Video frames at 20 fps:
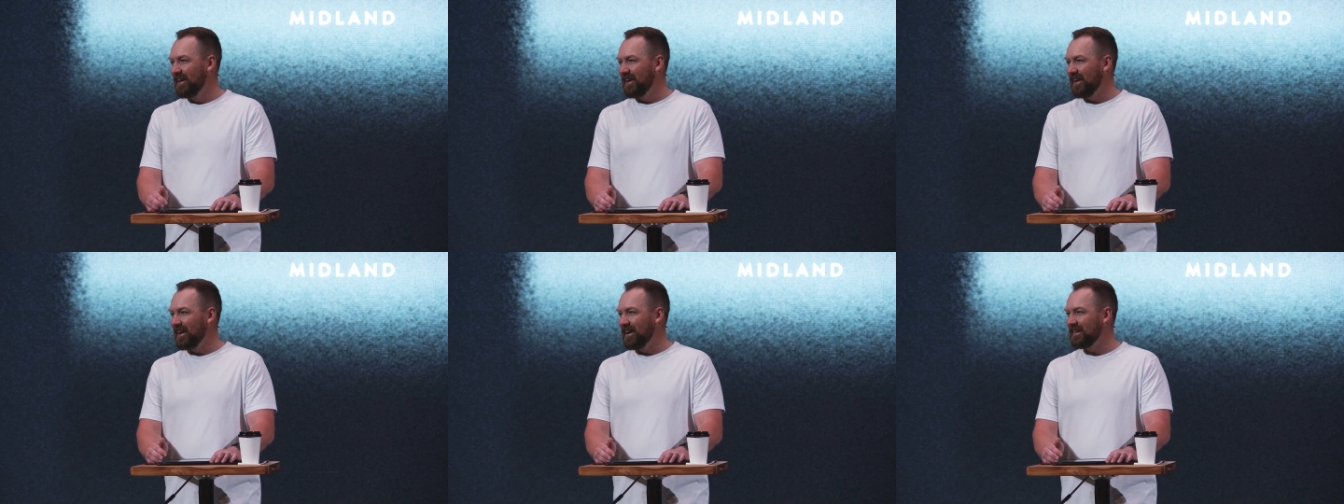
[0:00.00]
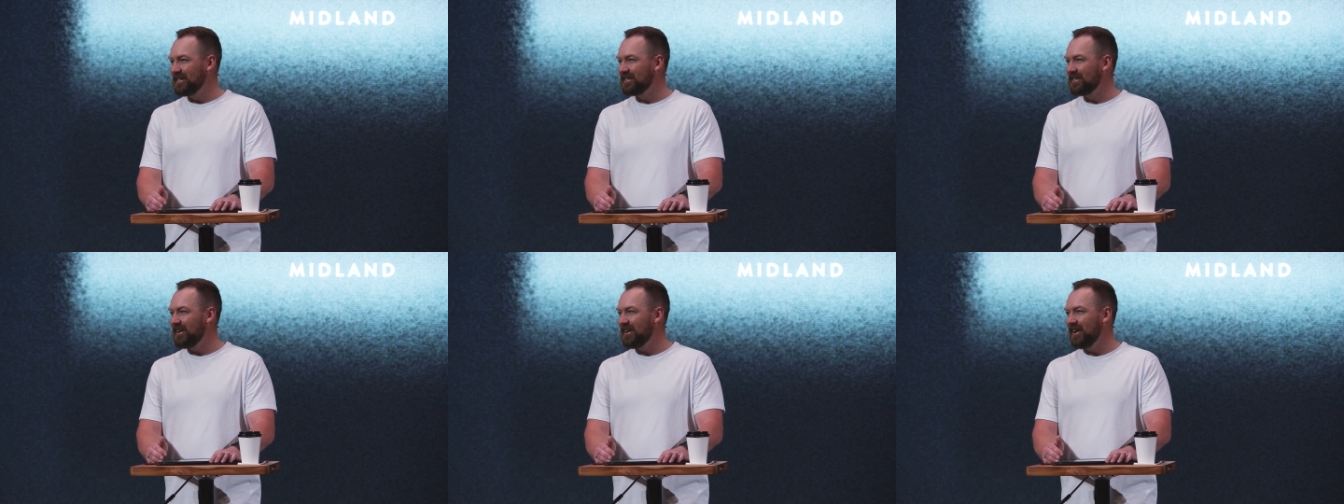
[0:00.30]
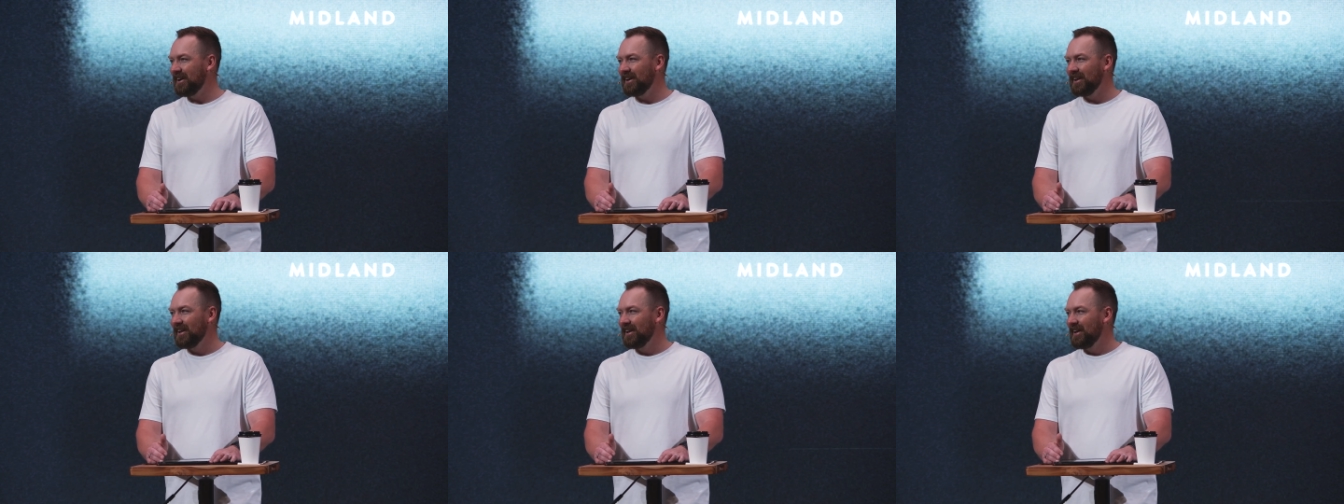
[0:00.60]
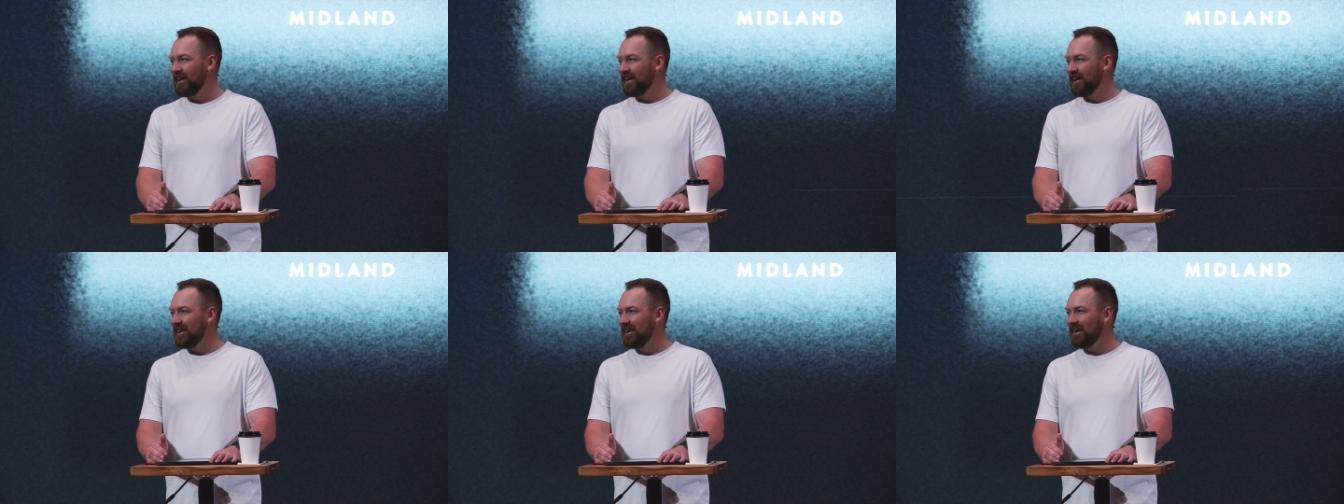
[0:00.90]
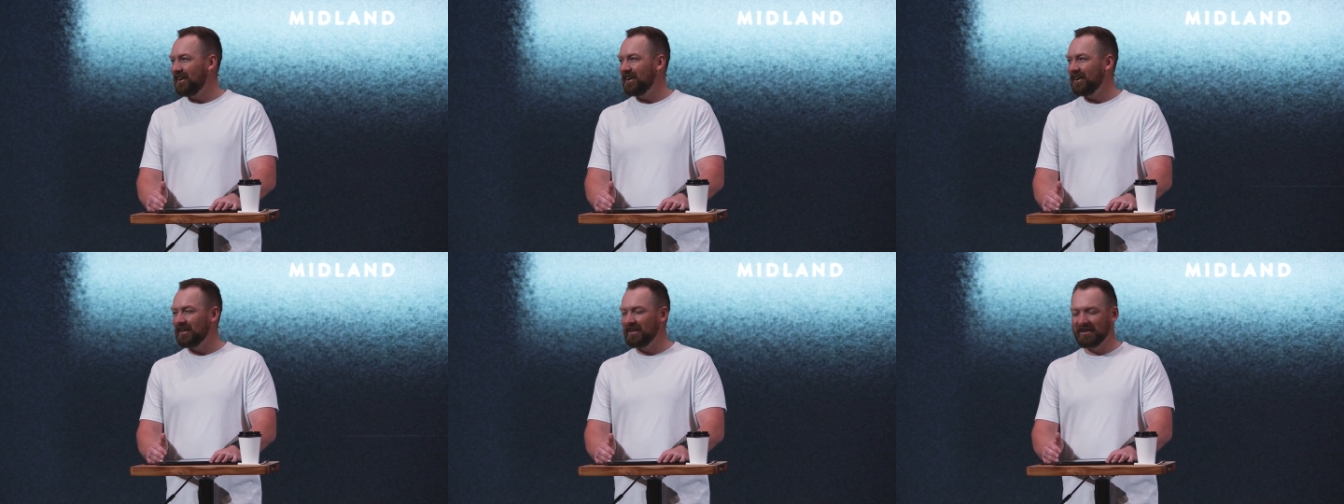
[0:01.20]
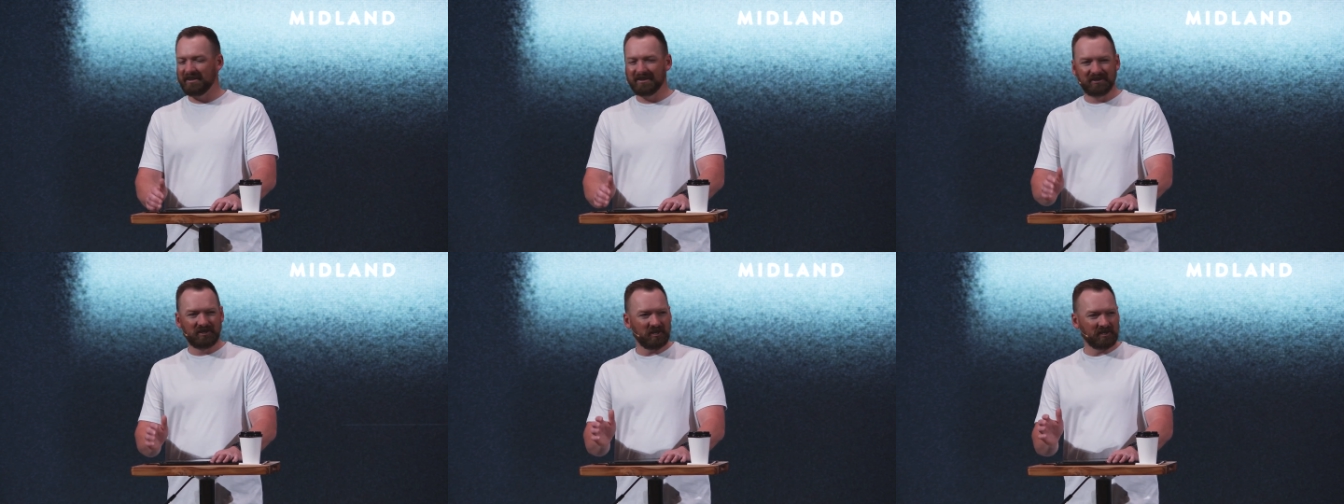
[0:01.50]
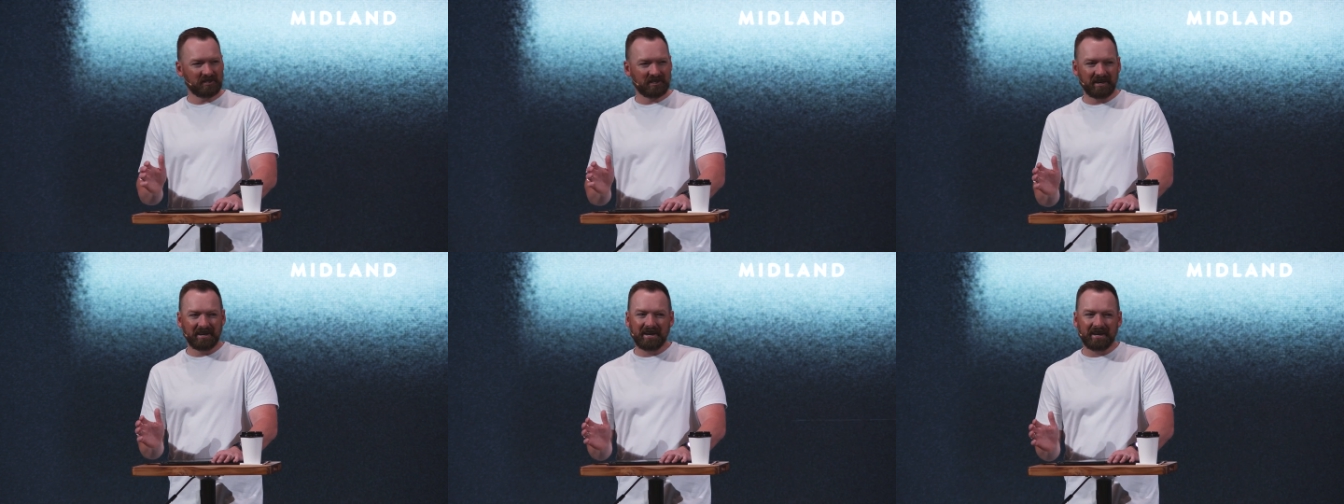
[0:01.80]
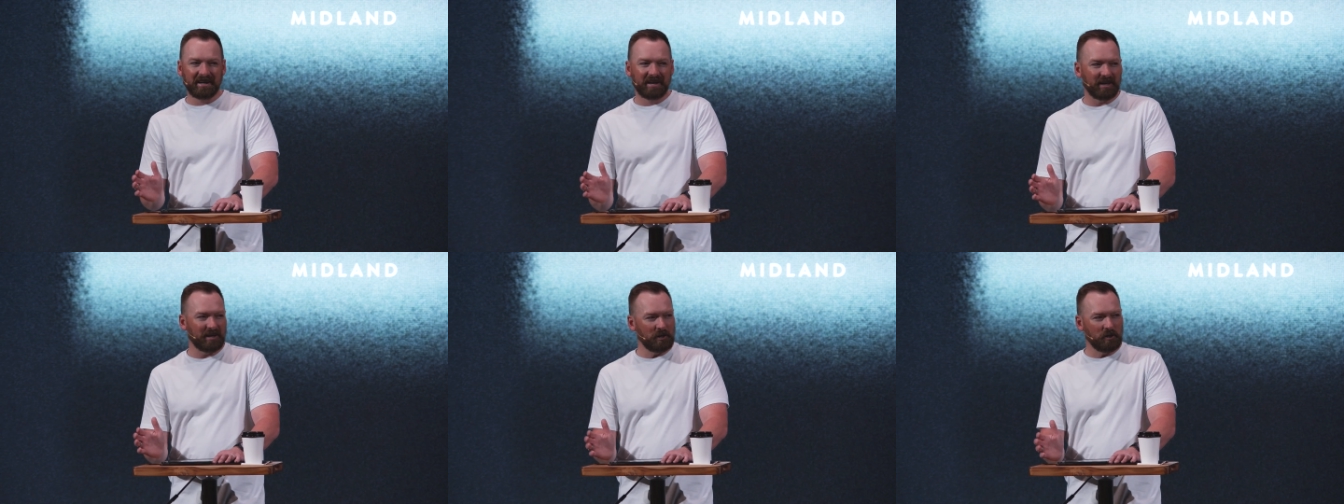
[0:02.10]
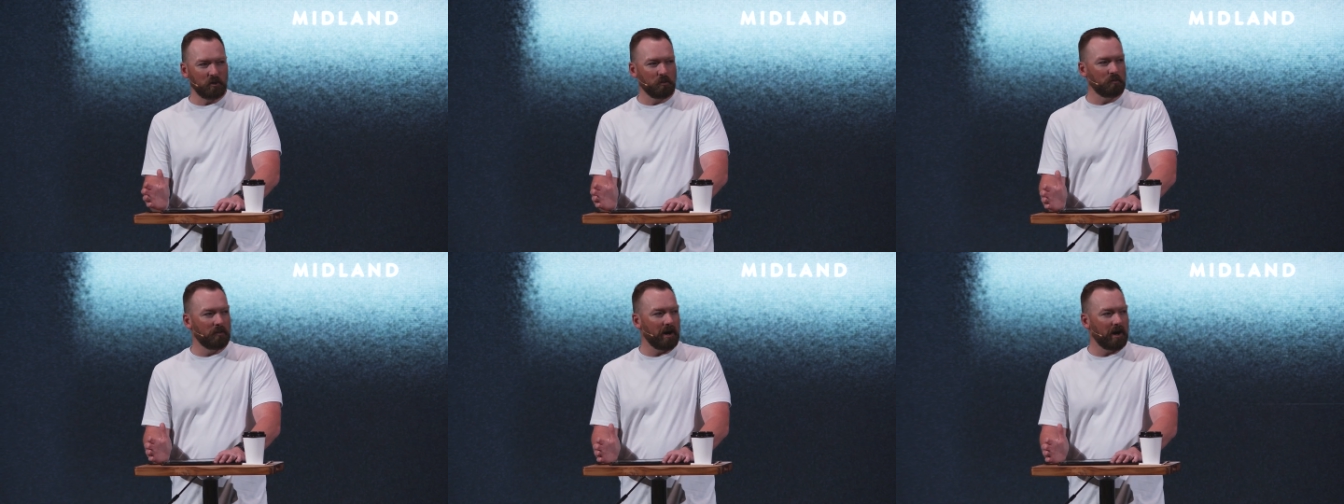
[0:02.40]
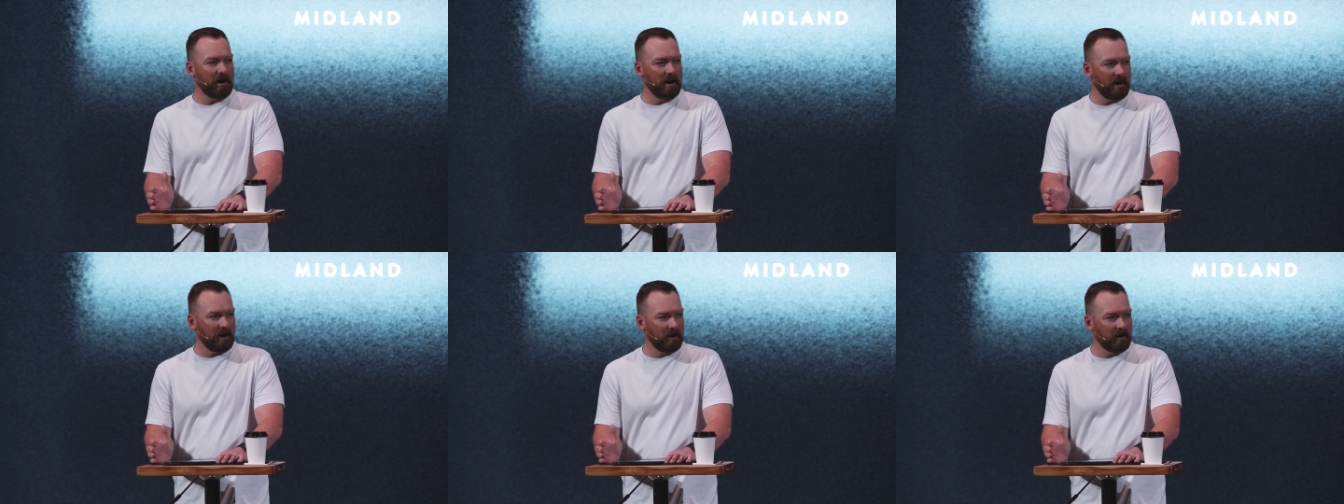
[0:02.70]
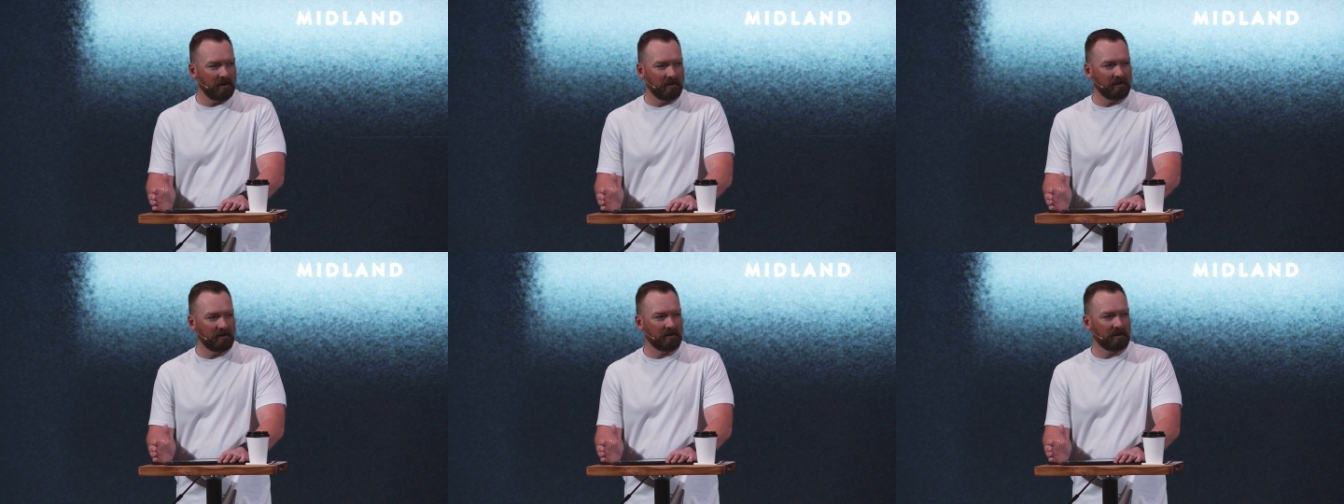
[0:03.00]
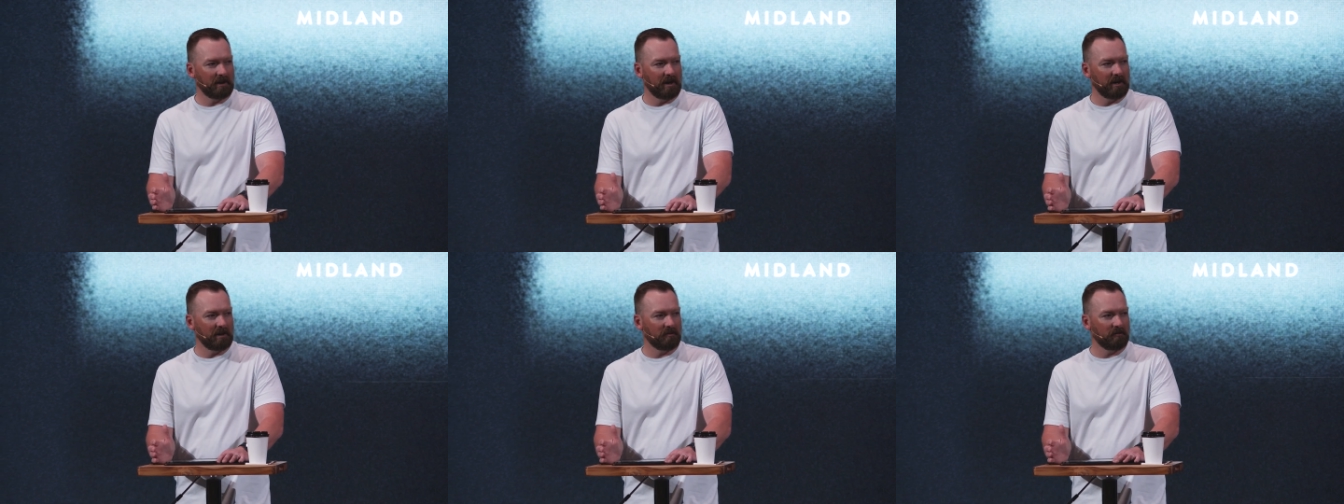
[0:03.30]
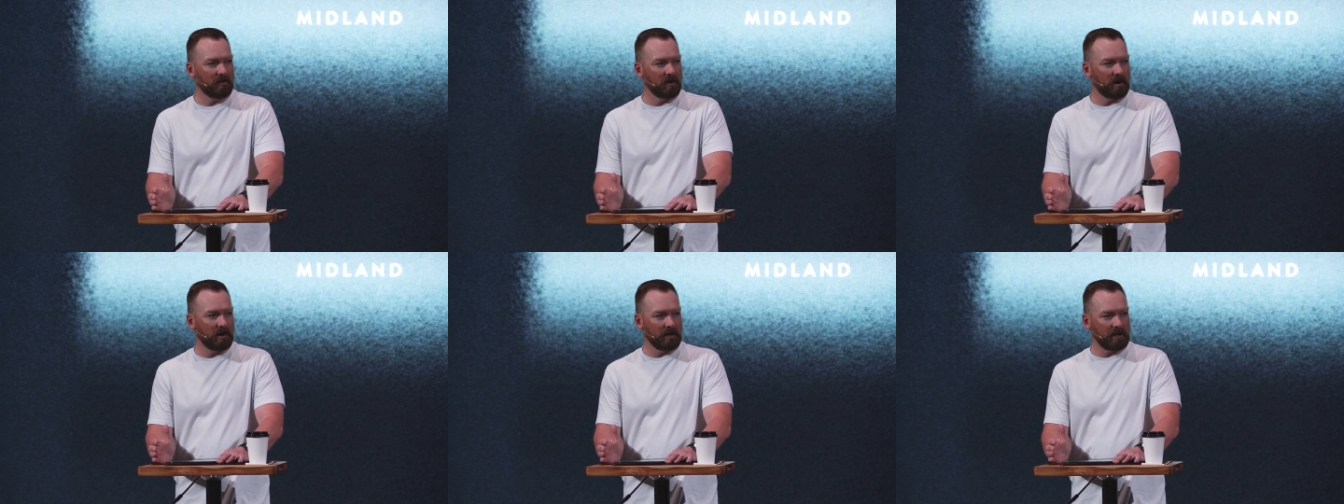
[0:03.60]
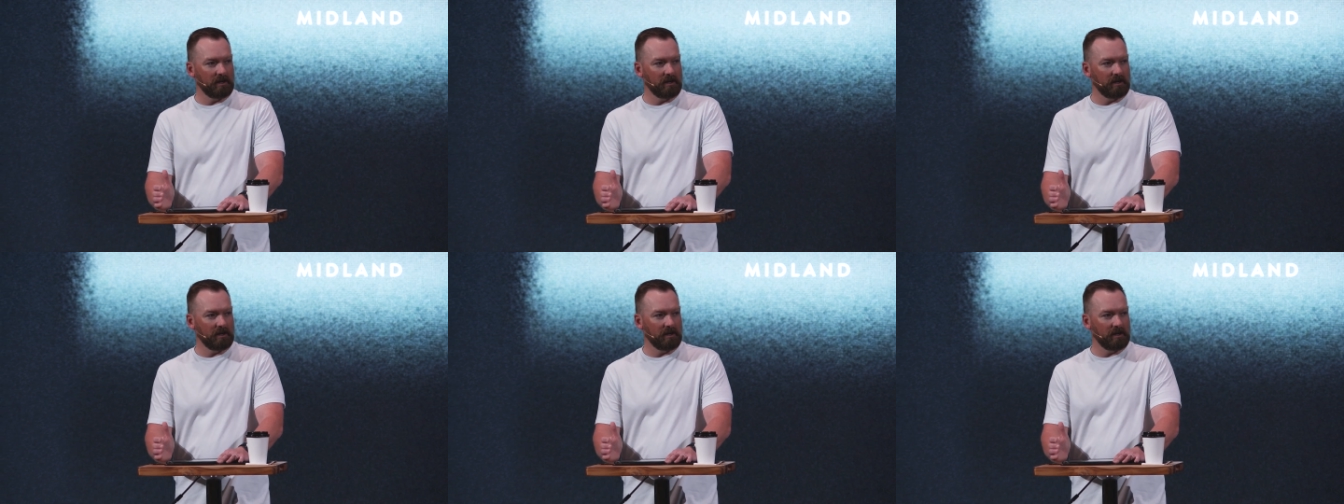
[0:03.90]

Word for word: He's not, not just going to get you by kind of God.